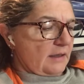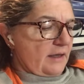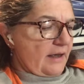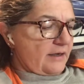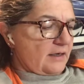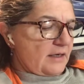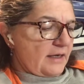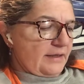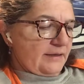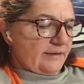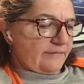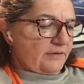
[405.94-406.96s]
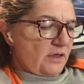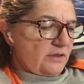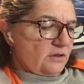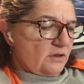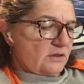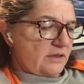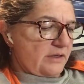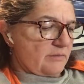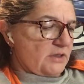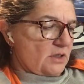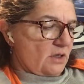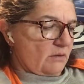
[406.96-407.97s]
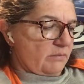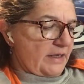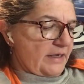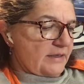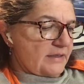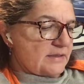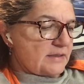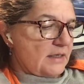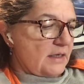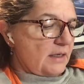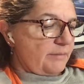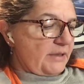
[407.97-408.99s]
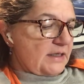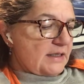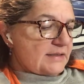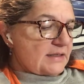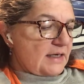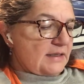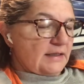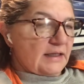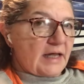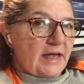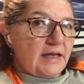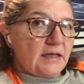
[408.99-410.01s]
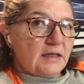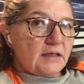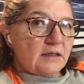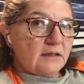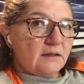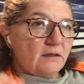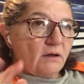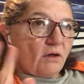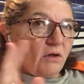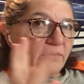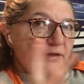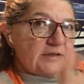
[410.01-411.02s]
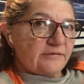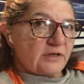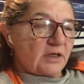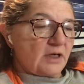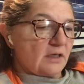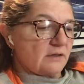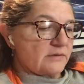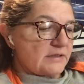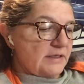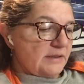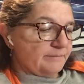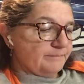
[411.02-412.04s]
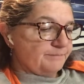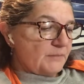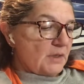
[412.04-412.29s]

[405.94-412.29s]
I kind of have gotten hooked on the mandala blankets because I like all the different colors in them